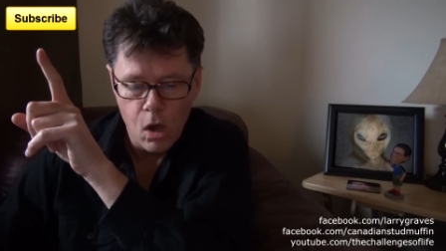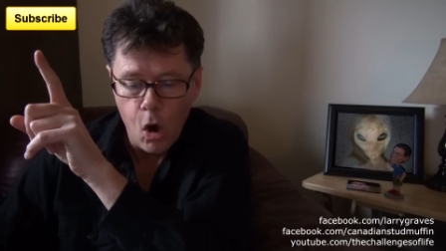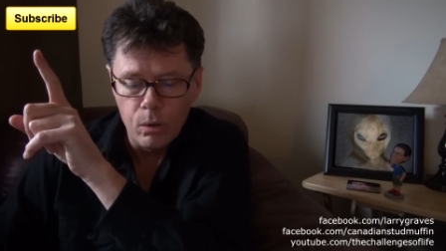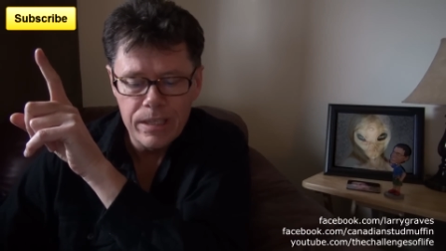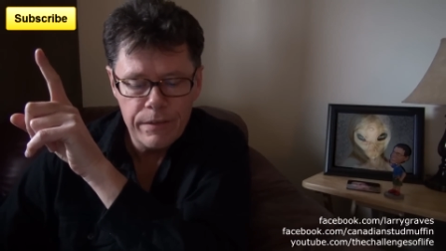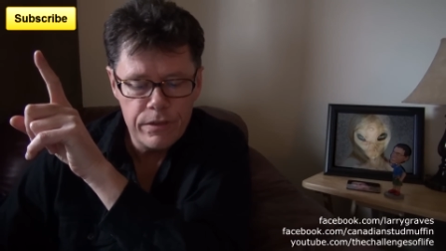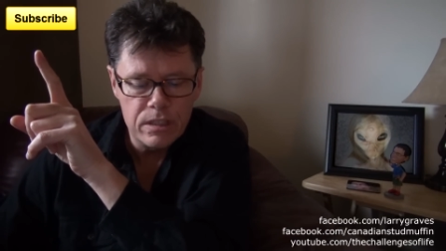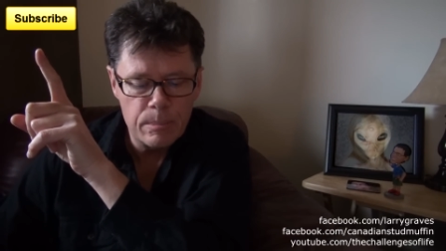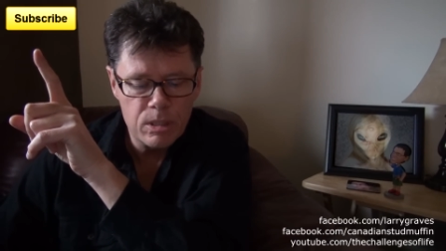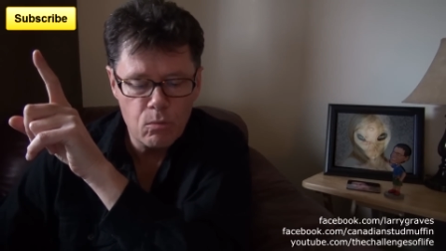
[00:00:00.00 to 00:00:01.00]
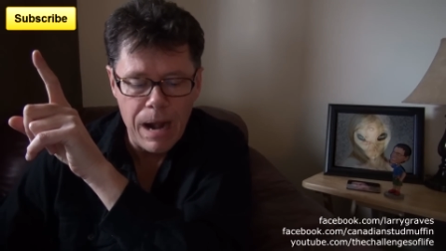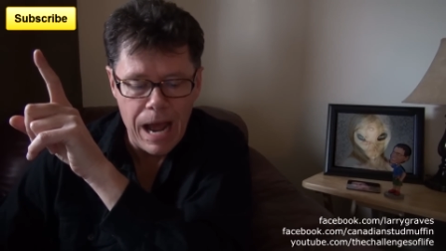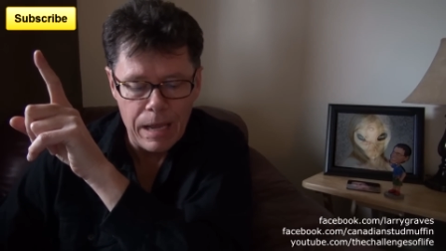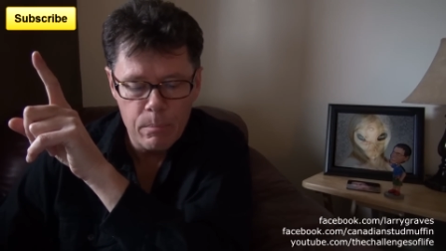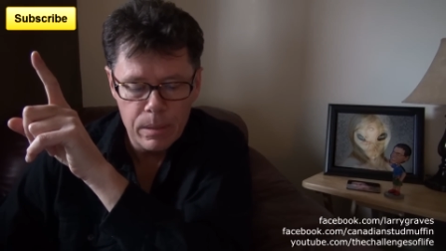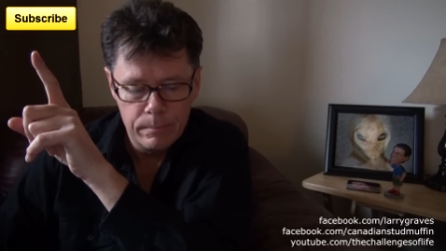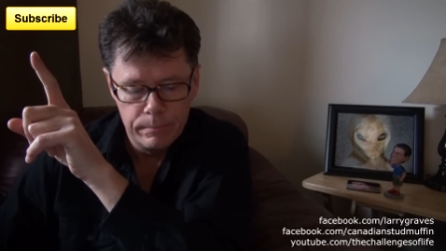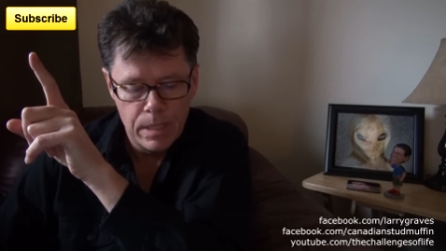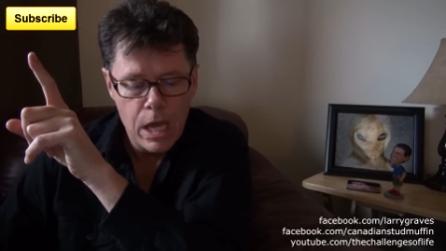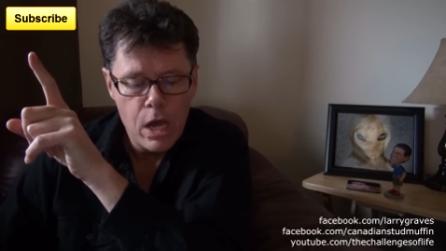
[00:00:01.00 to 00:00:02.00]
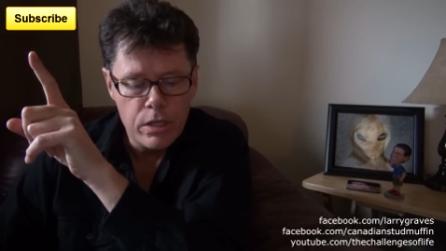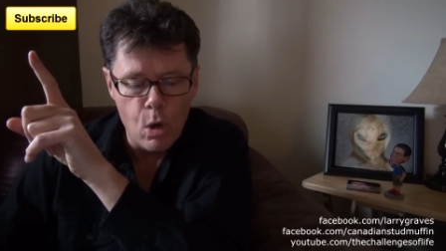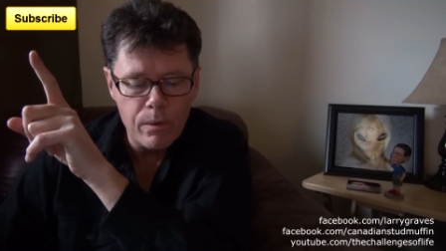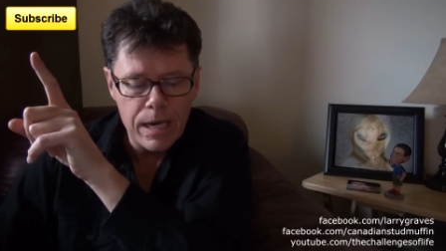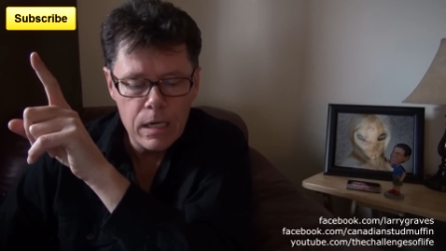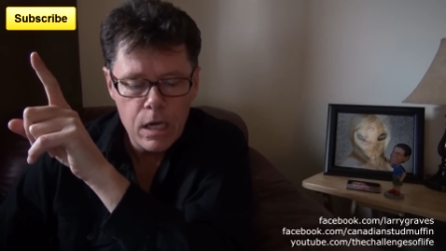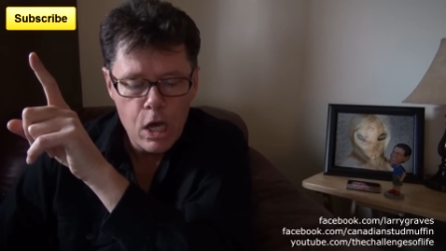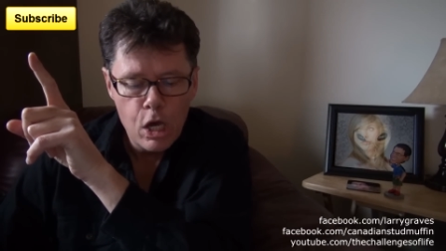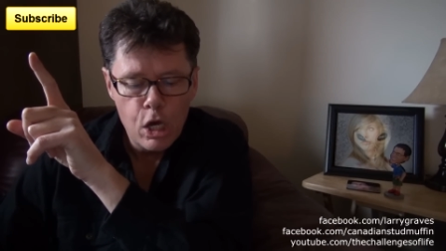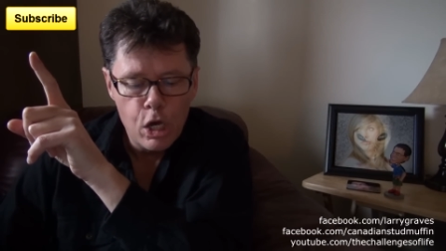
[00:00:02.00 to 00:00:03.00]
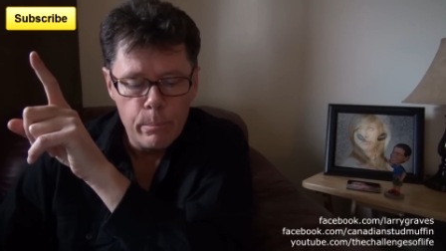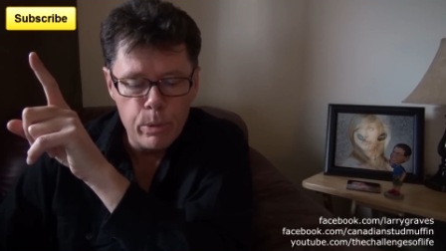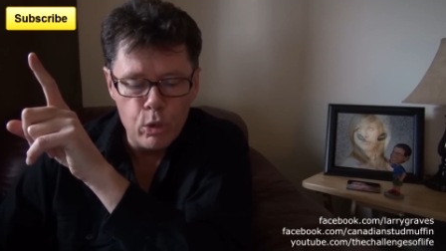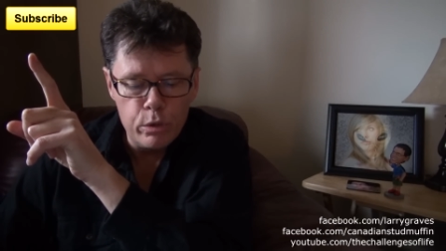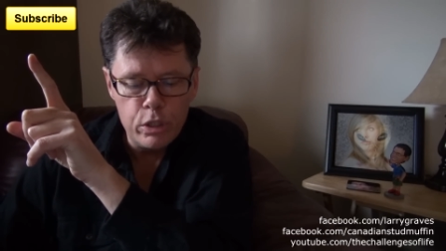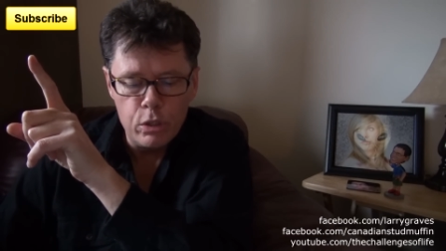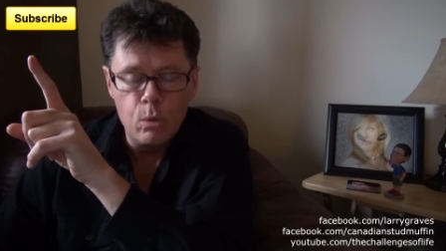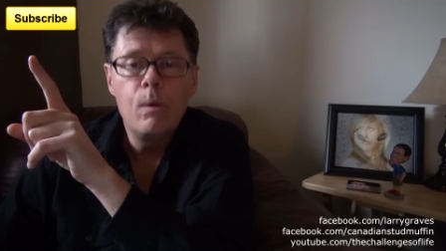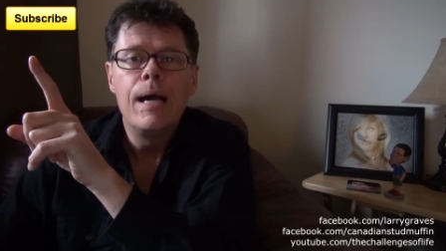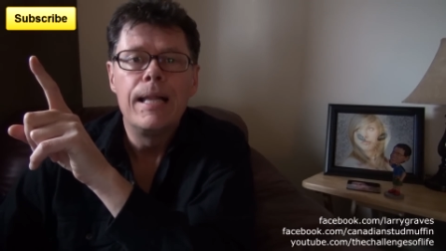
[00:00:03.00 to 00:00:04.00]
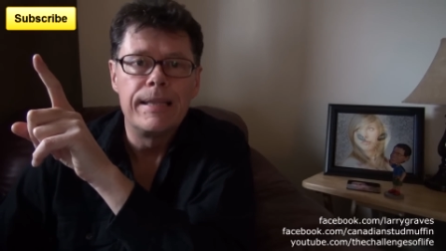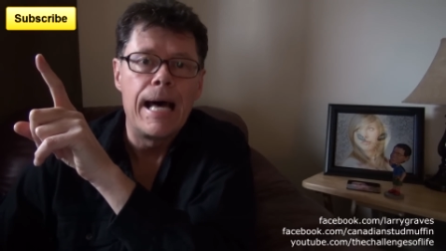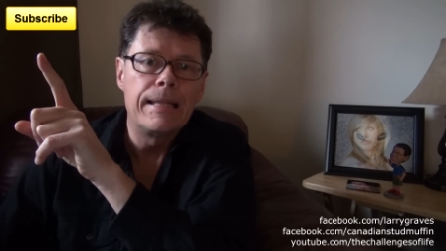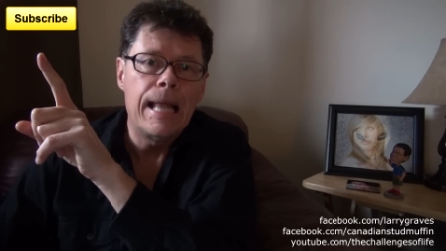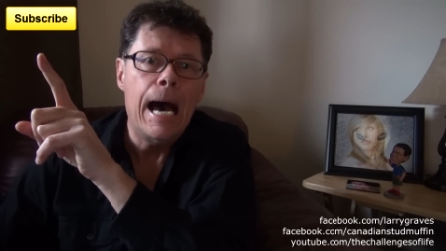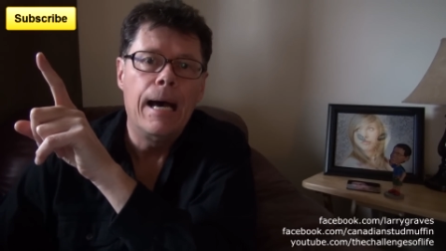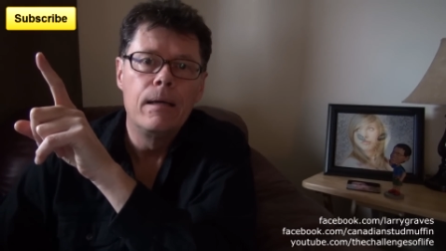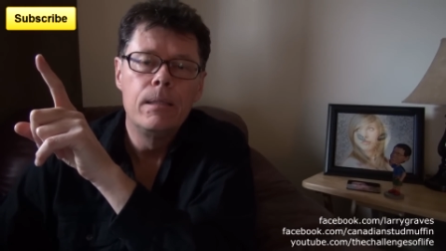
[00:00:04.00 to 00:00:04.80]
only if you subscribe, Yonka Boo Boo La La.